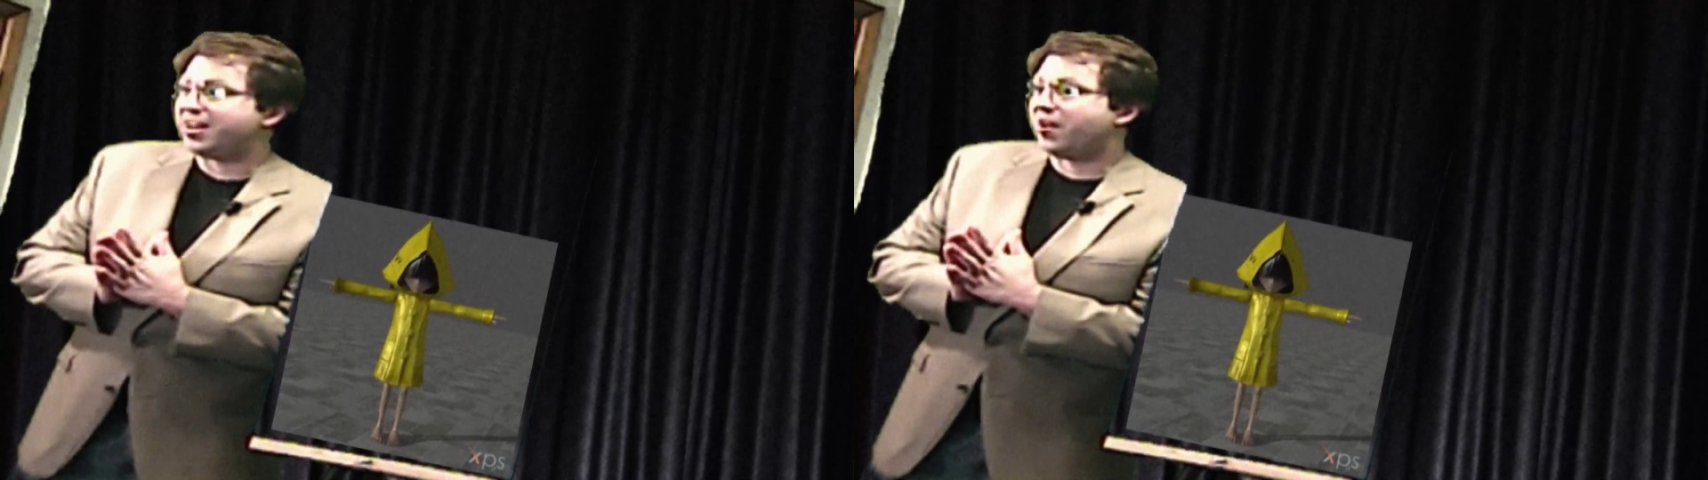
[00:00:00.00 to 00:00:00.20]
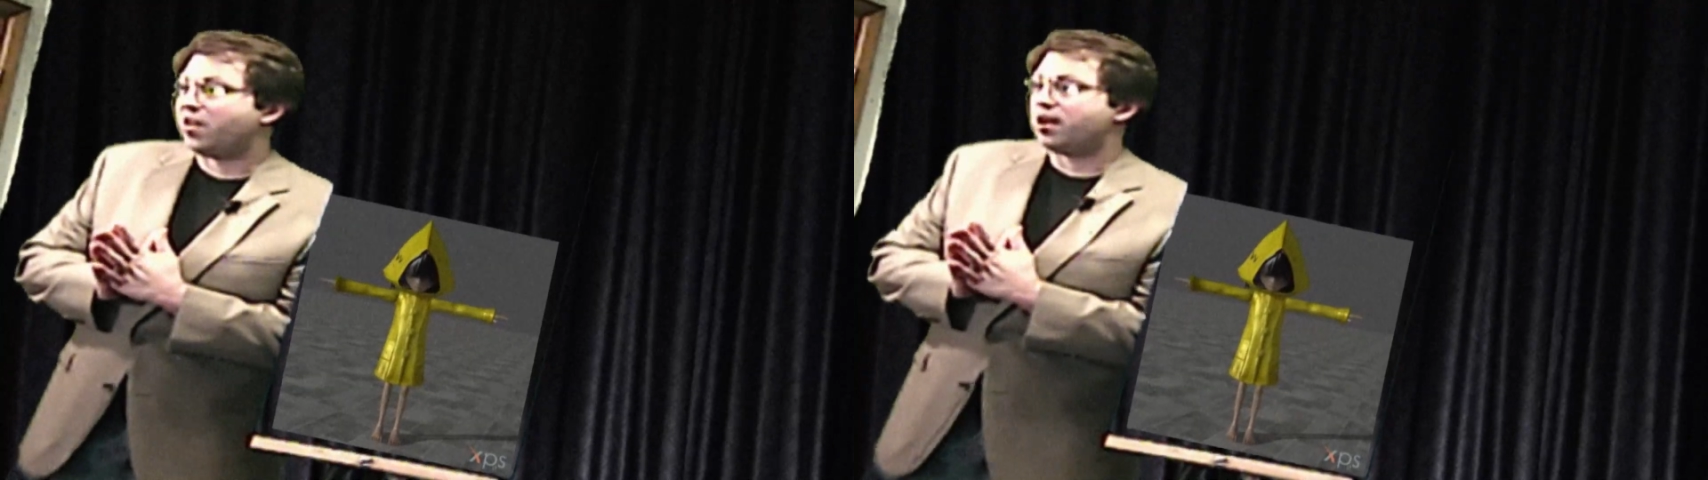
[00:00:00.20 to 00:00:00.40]

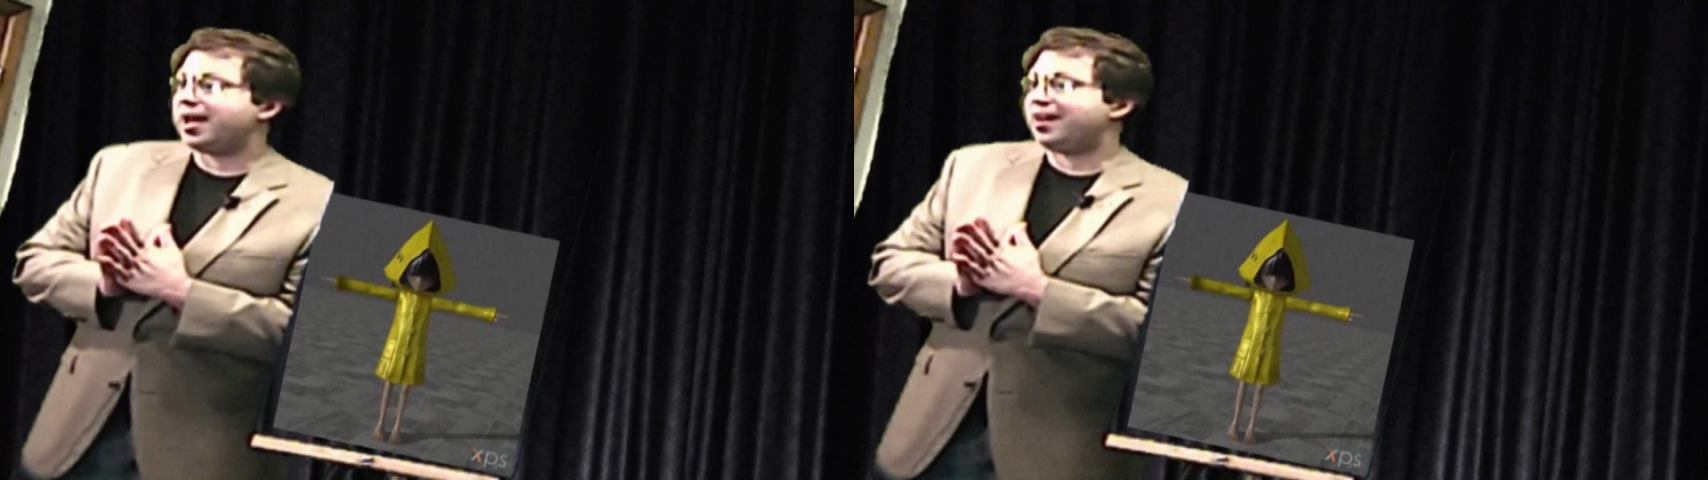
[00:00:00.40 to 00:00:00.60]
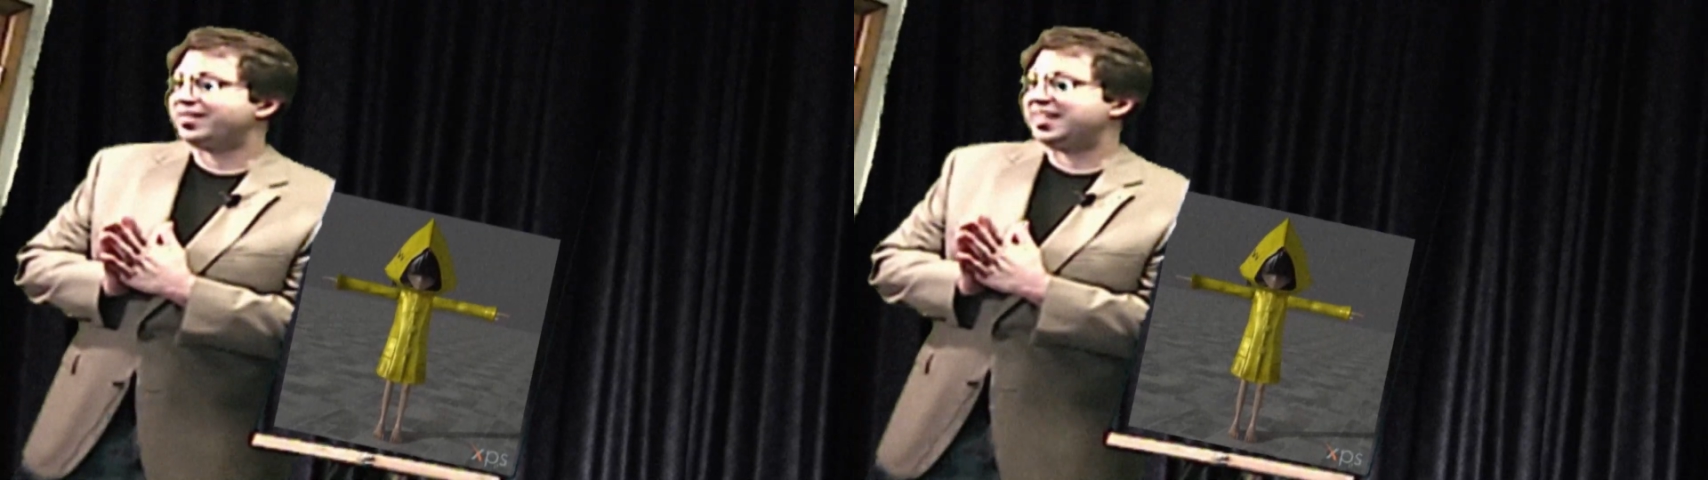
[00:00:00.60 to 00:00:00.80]
art
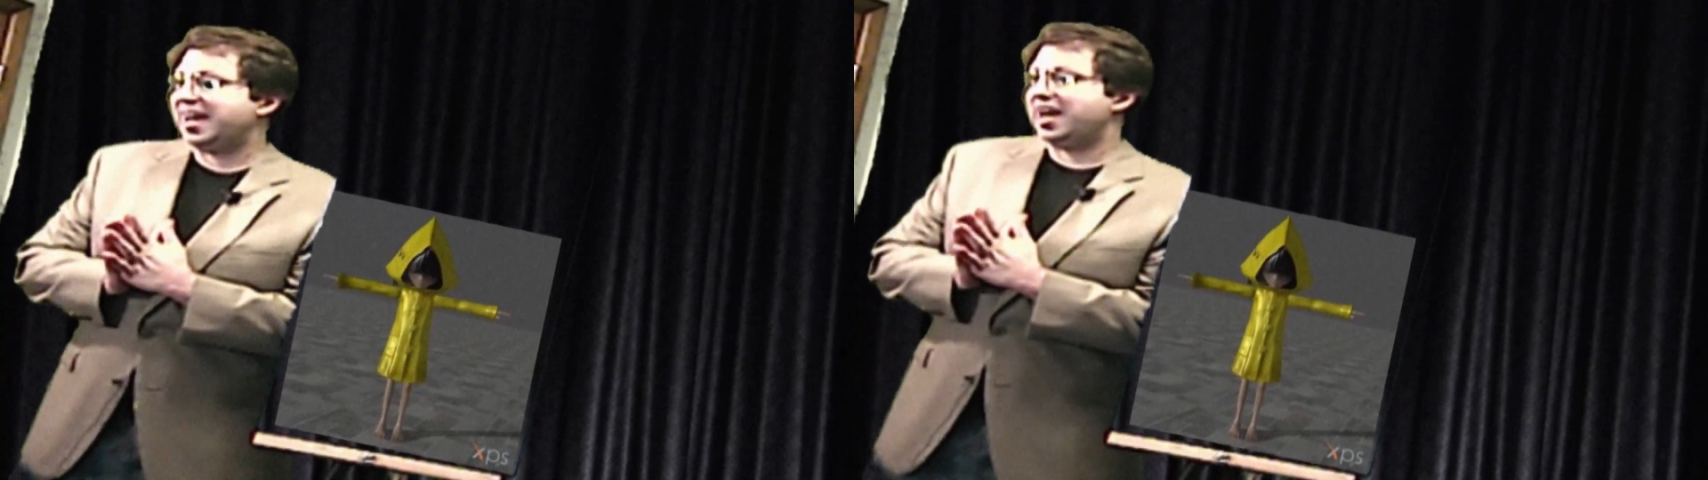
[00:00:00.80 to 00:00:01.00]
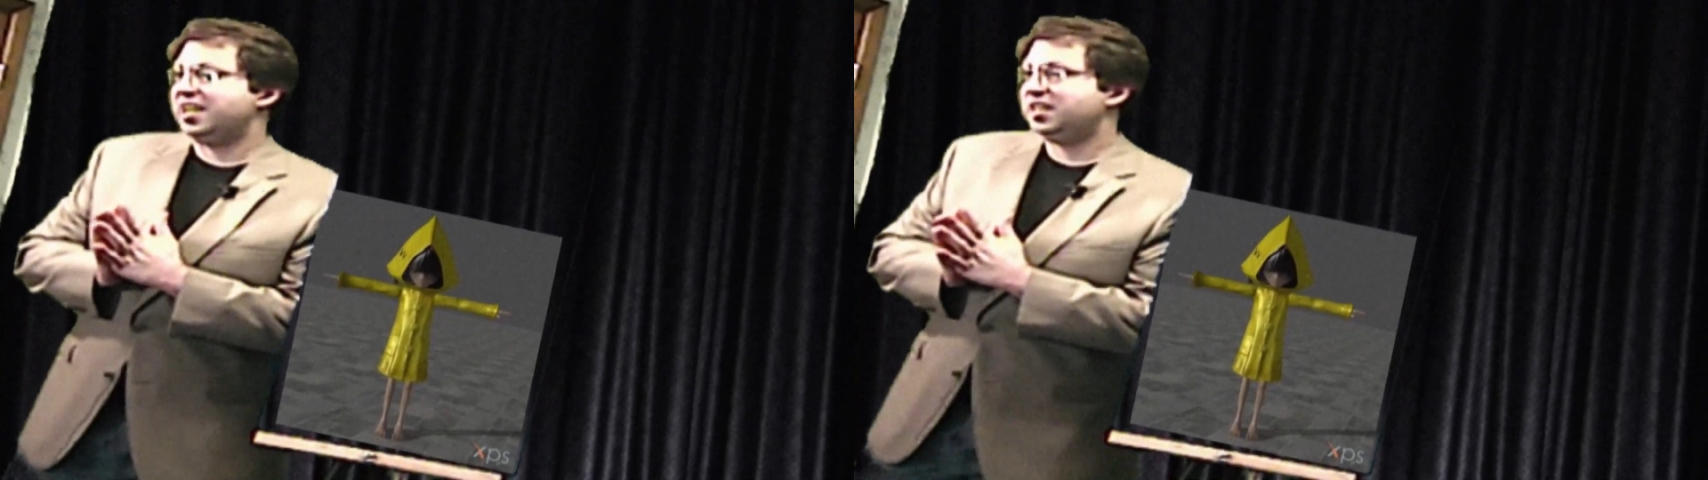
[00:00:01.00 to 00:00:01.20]
out
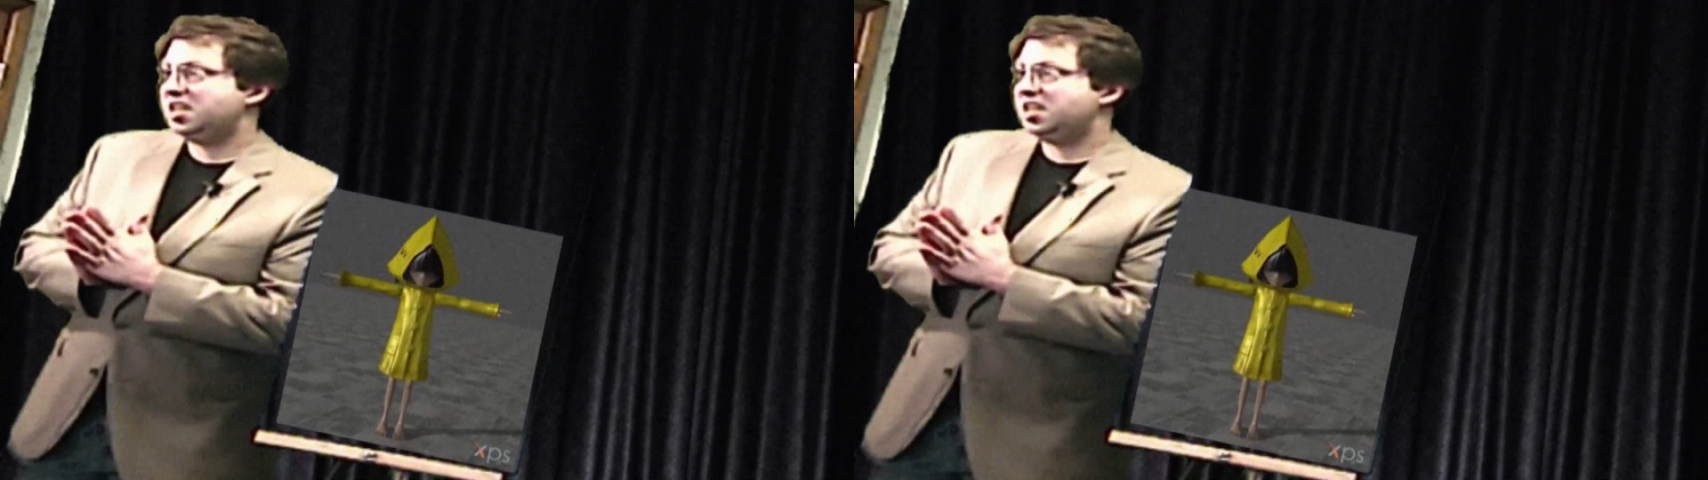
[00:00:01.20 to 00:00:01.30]
there